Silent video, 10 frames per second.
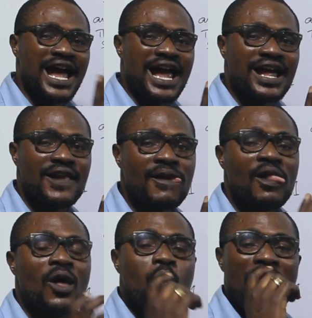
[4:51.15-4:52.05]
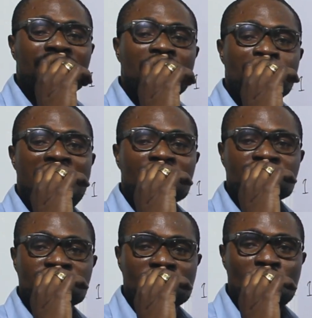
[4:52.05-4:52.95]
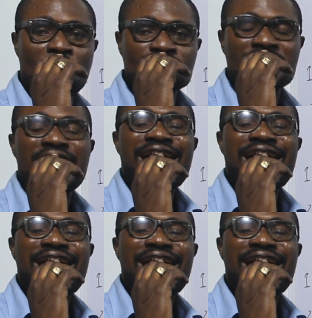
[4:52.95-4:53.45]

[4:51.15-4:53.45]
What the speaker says: air when the mouth is closed,